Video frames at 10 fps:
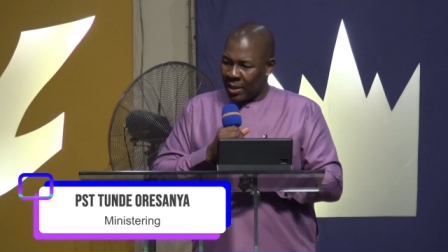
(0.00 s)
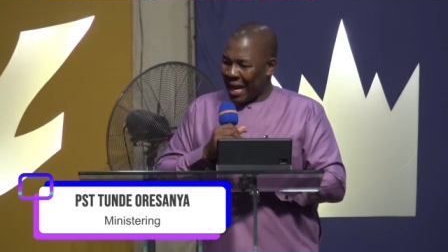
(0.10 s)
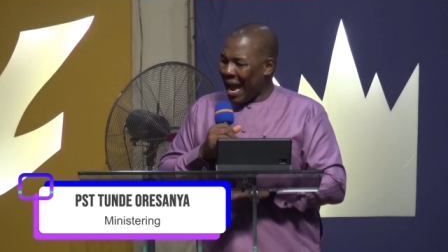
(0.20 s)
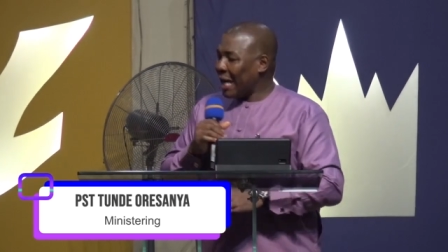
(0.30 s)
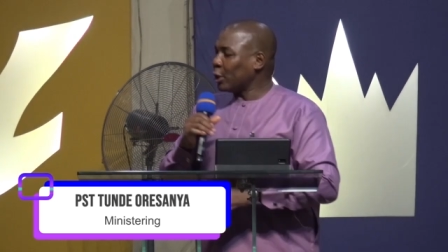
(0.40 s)

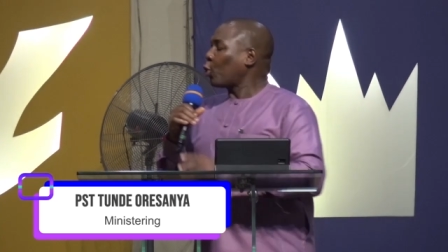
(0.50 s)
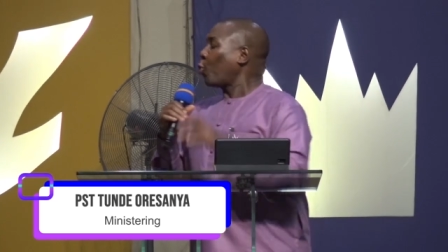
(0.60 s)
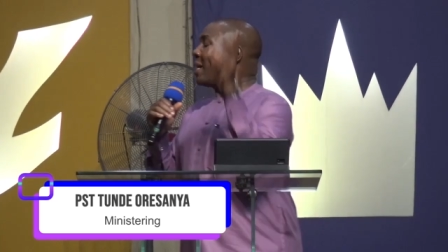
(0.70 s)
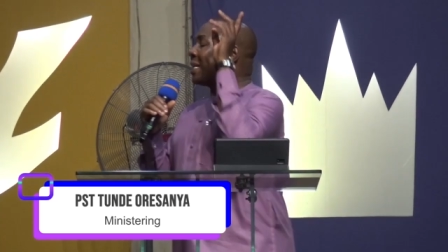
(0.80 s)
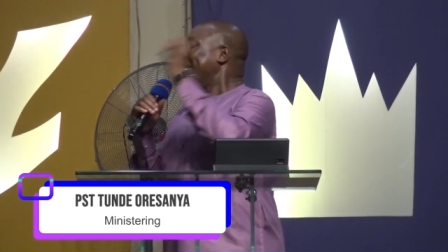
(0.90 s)
And
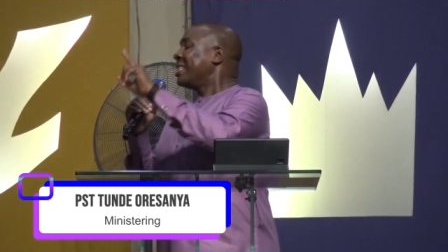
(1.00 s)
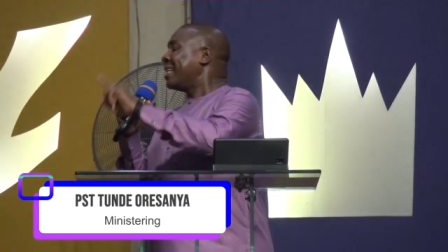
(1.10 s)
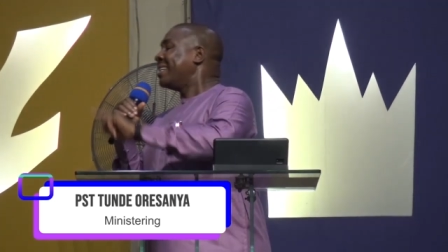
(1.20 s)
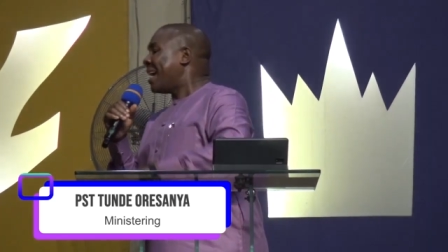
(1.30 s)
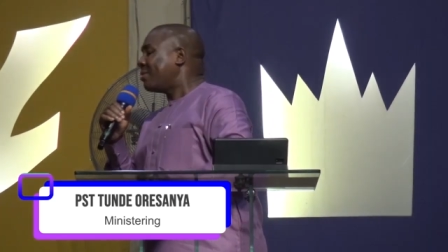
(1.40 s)
quickly
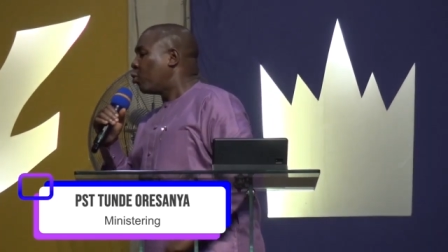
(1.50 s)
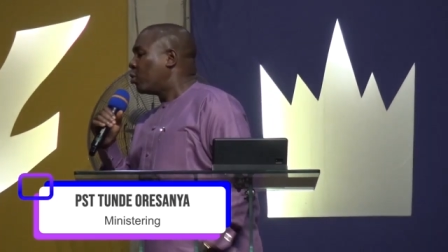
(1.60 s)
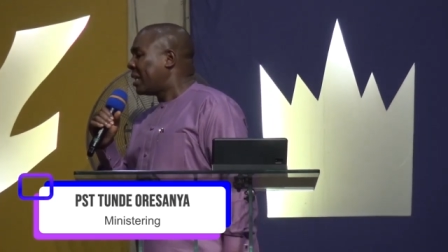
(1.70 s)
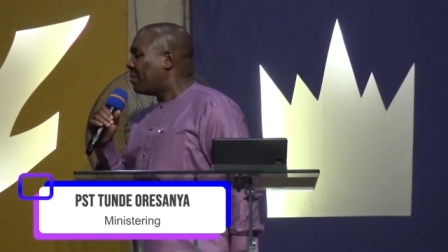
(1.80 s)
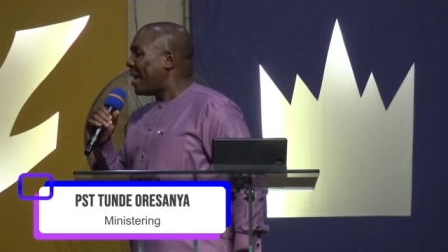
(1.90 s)
she ran to
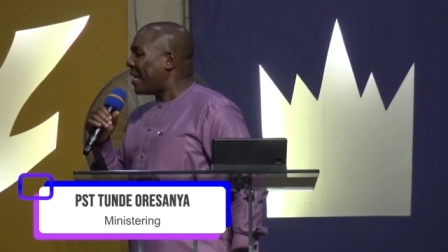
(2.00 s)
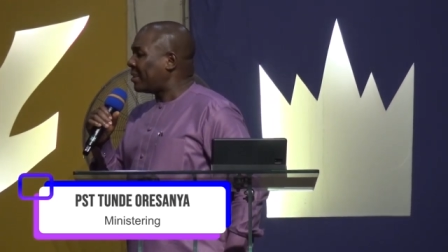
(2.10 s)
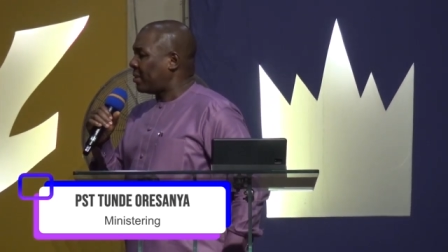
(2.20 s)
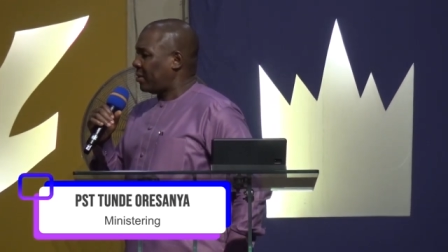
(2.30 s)
give that